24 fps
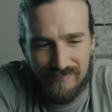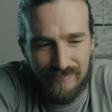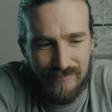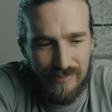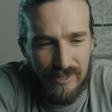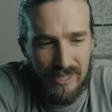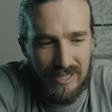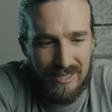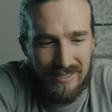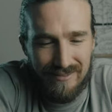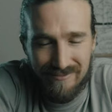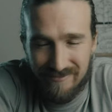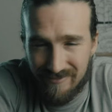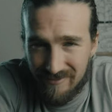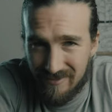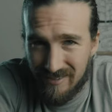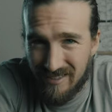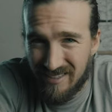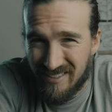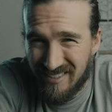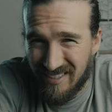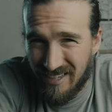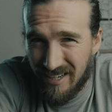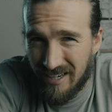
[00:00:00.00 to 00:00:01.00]
But
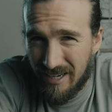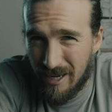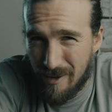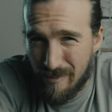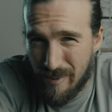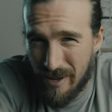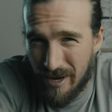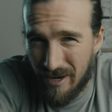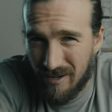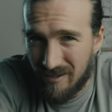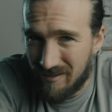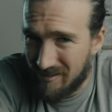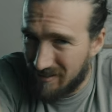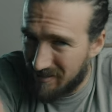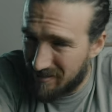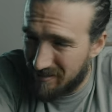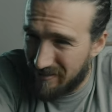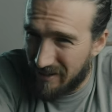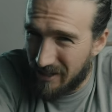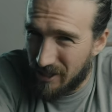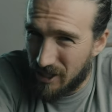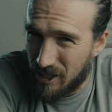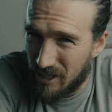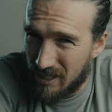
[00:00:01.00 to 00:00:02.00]
it's going to get better
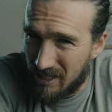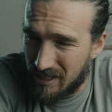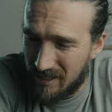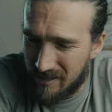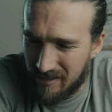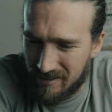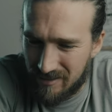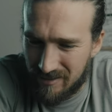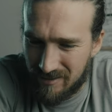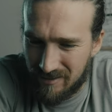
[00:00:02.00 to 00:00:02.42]
eventually.